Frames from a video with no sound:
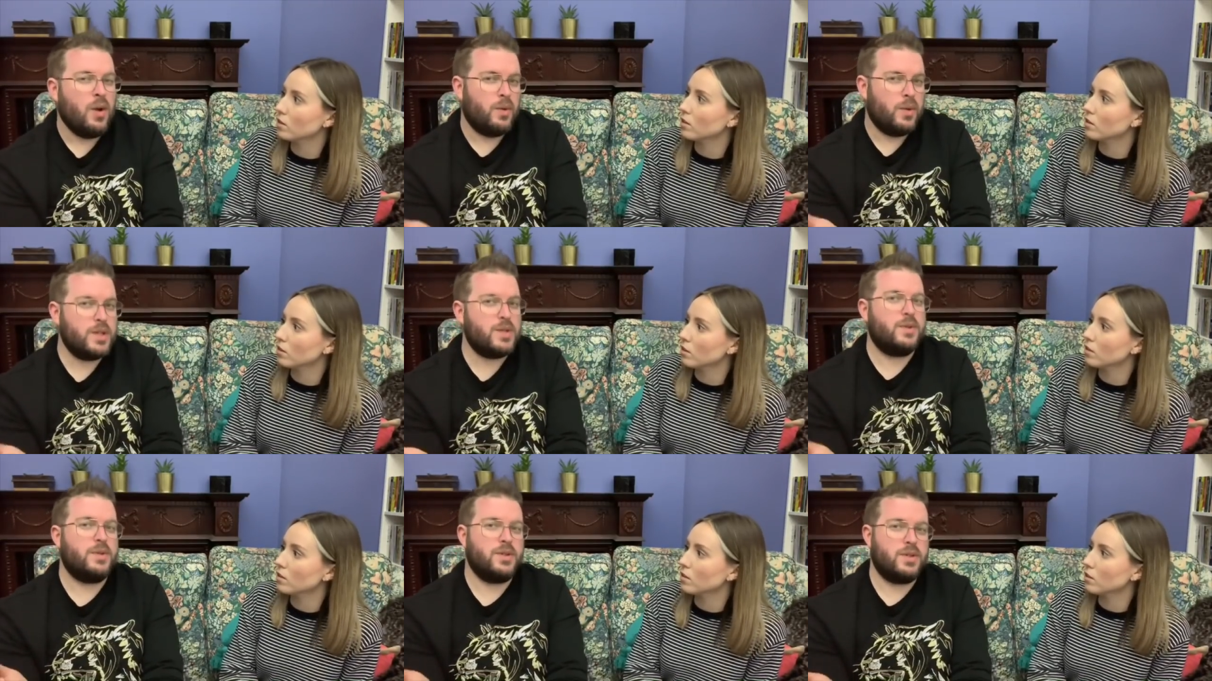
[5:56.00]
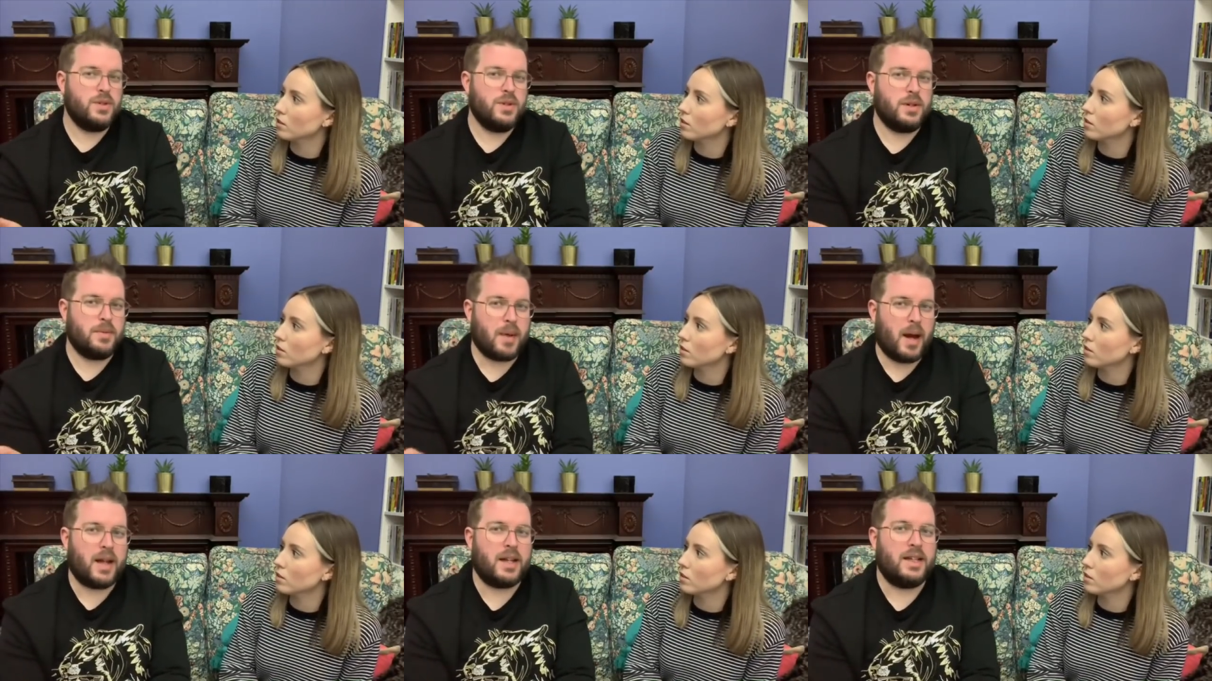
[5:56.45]
Speaker 1: which we'll
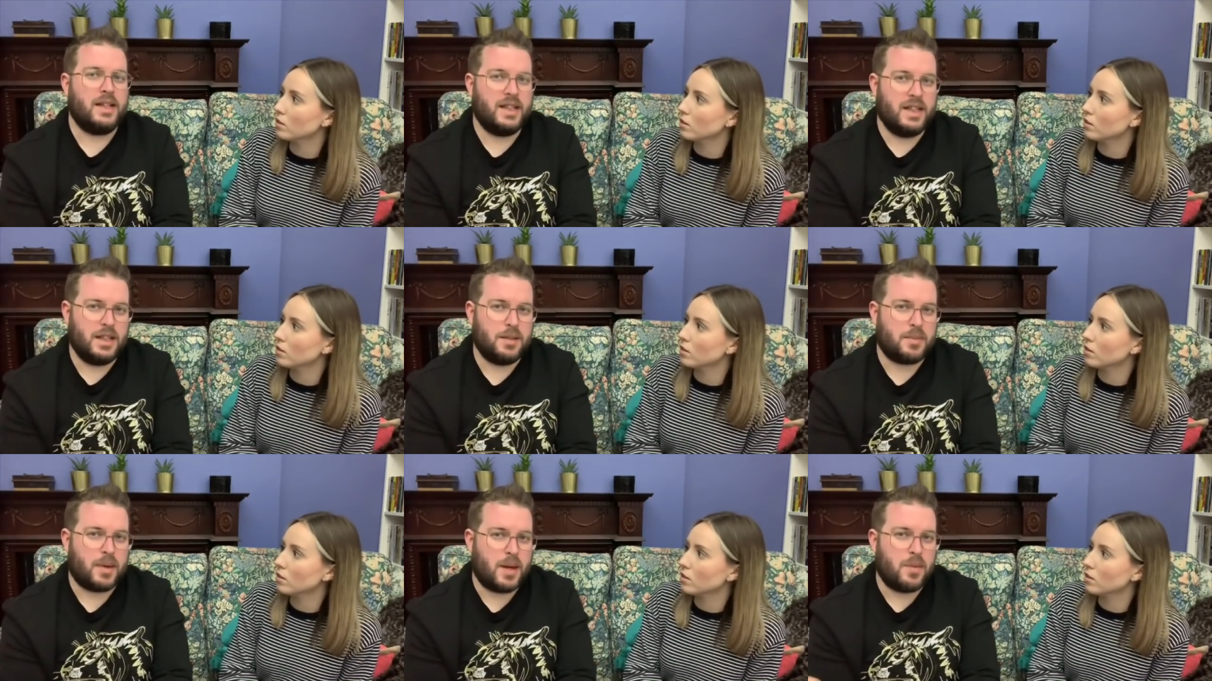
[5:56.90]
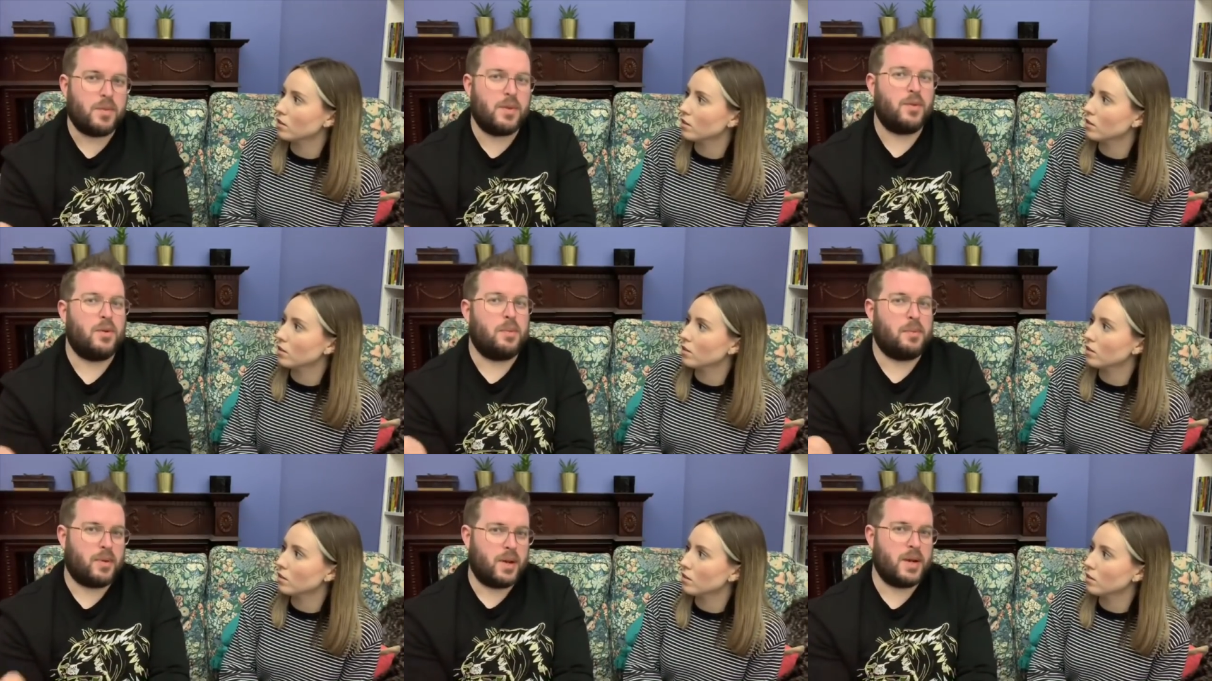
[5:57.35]
talk about in a little bit, and we
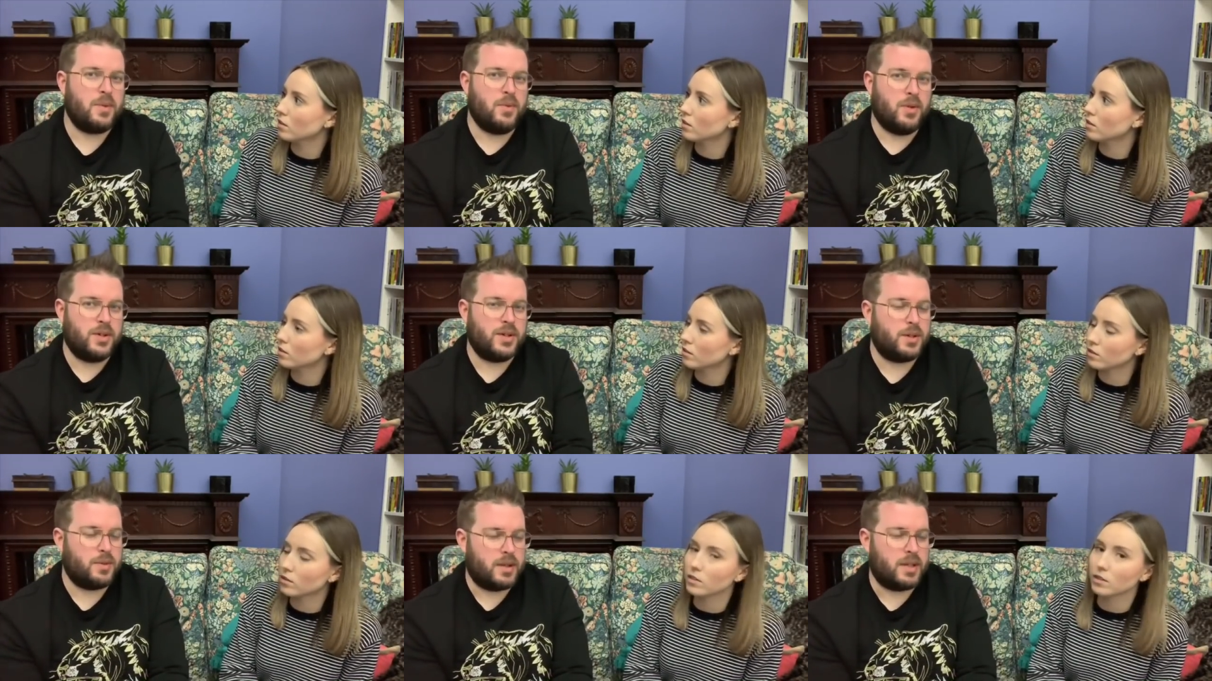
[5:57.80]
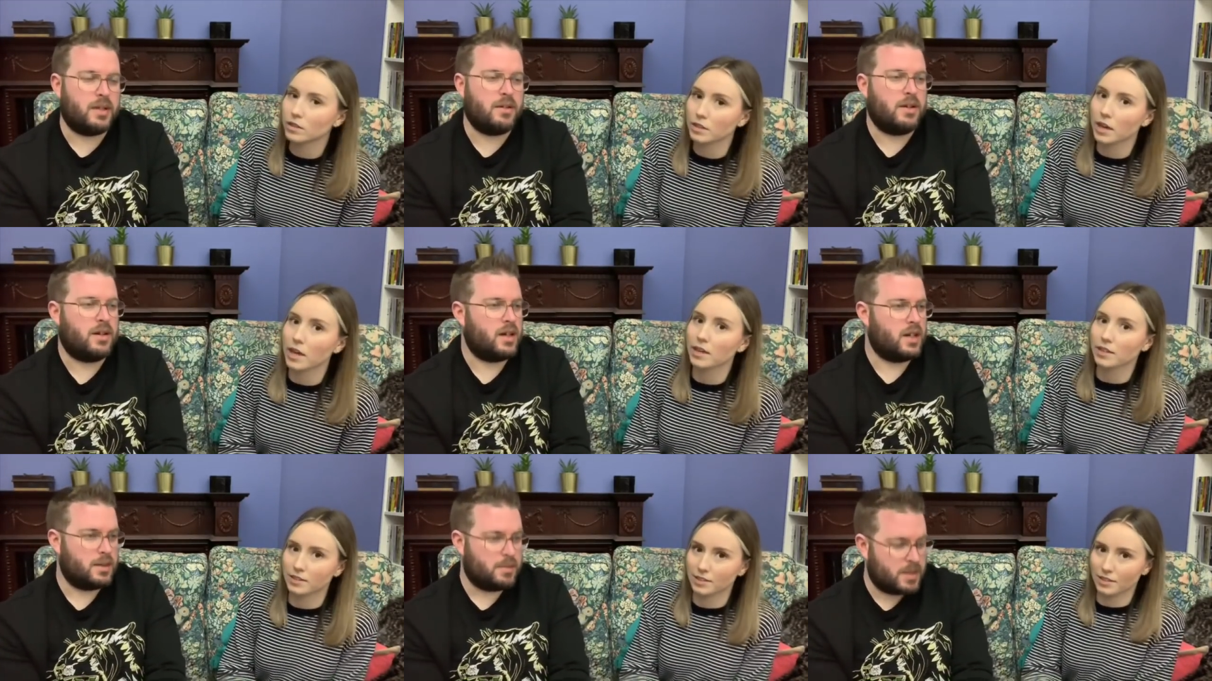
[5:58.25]
will pre-warn you when there
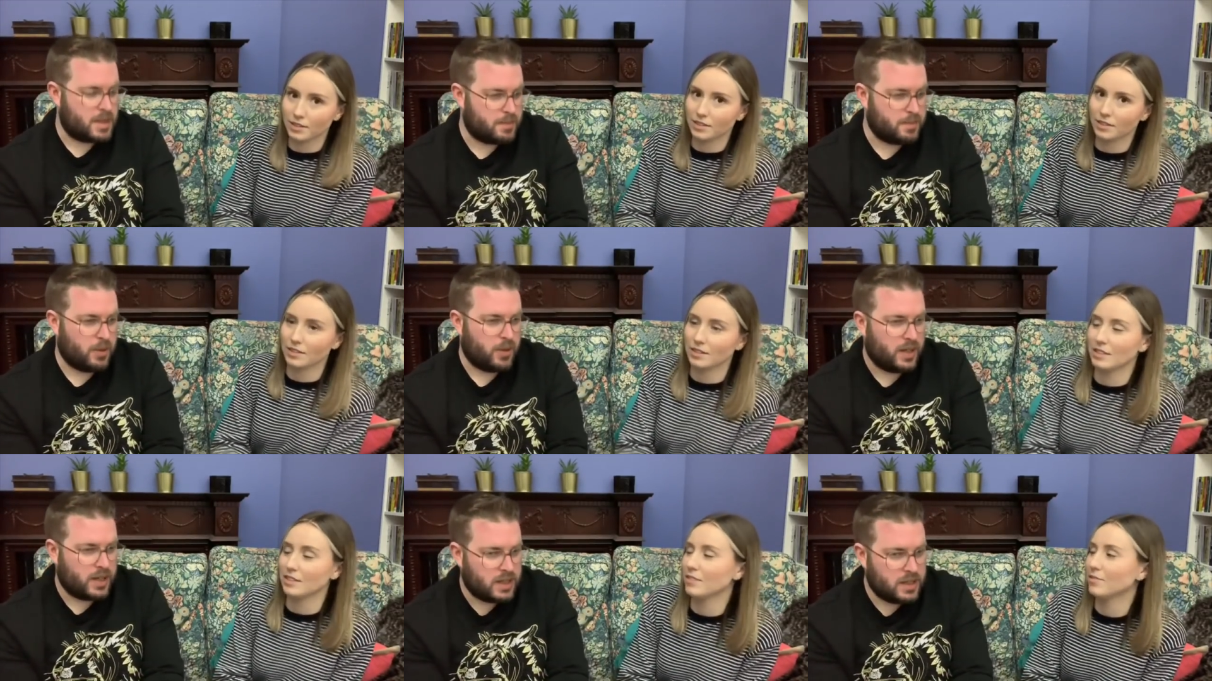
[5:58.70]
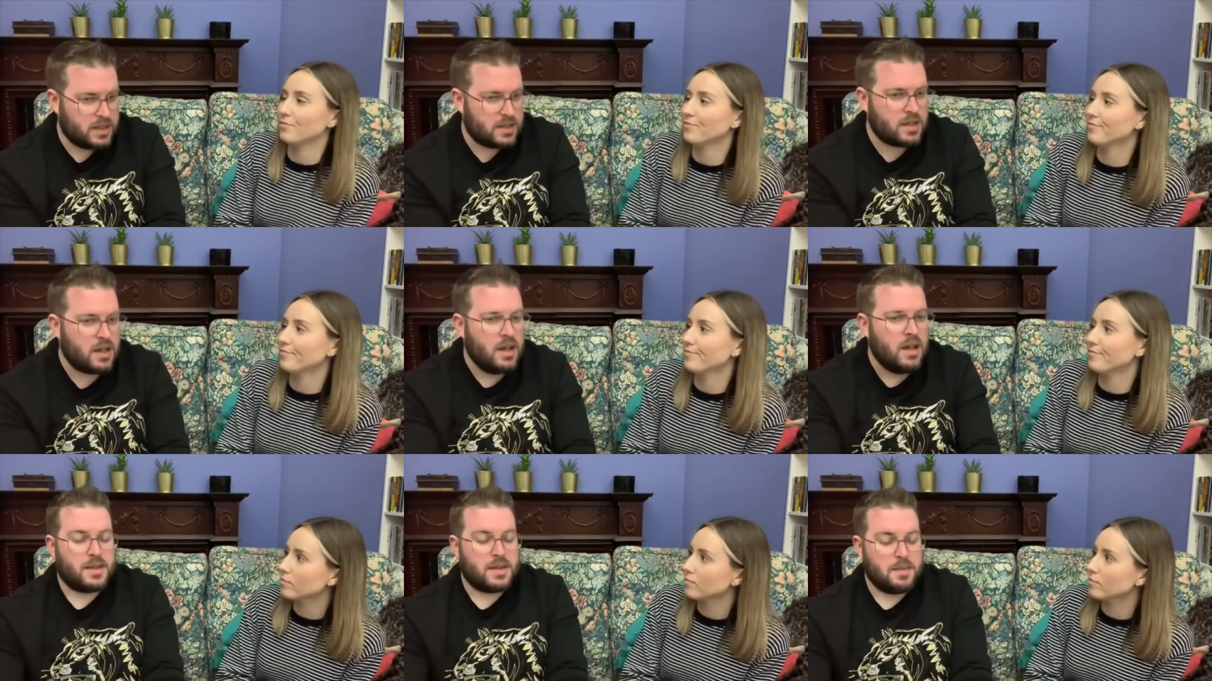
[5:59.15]
are going to be spoilers.
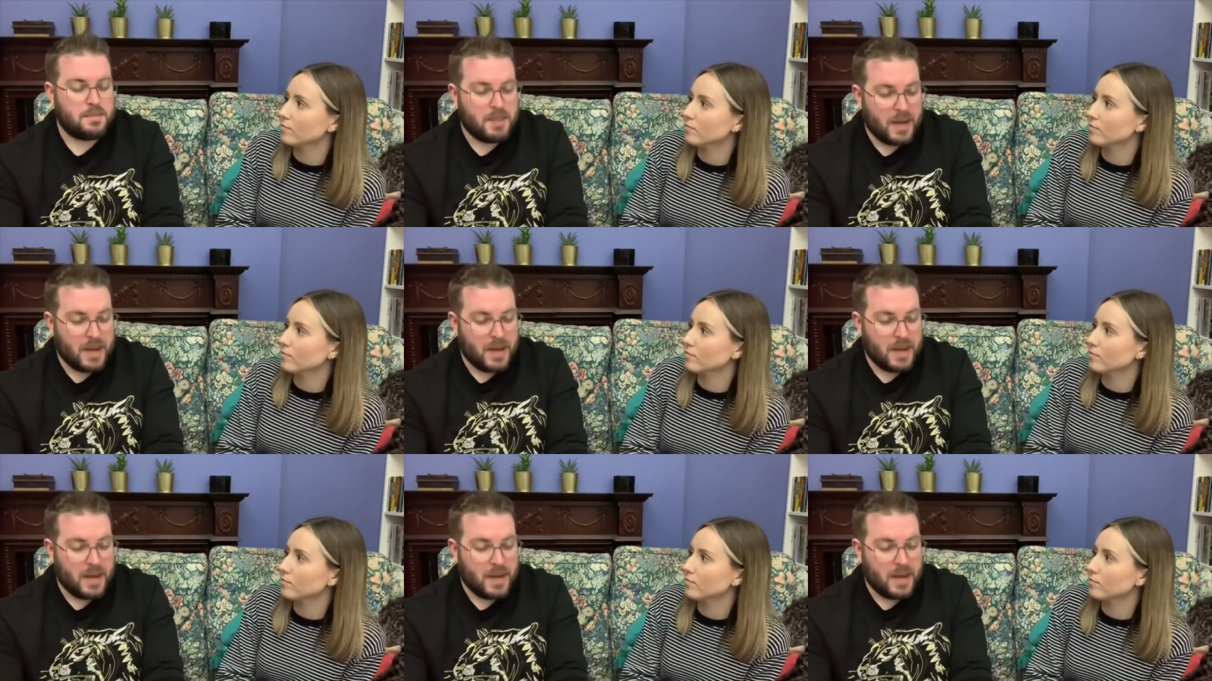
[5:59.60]
The